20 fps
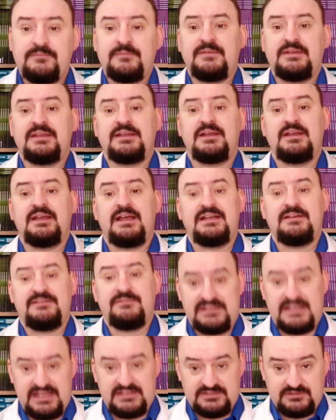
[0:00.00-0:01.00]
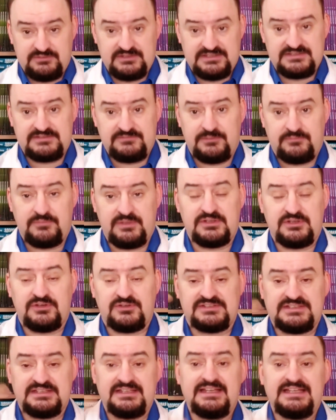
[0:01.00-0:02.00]
They're like factories for
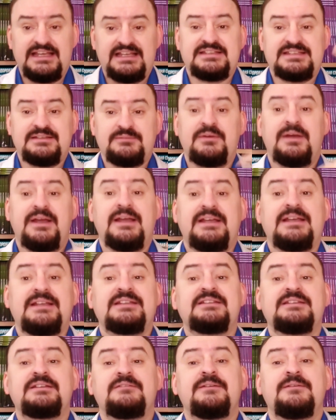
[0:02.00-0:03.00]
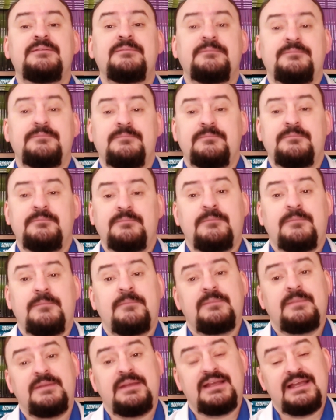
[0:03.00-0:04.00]
producing antibodies.
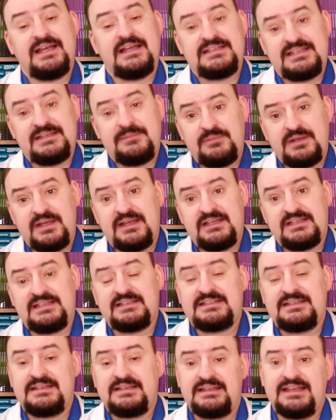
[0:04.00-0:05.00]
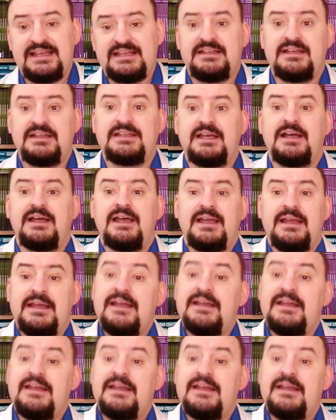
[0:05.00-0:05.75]
Antibodies. Anti.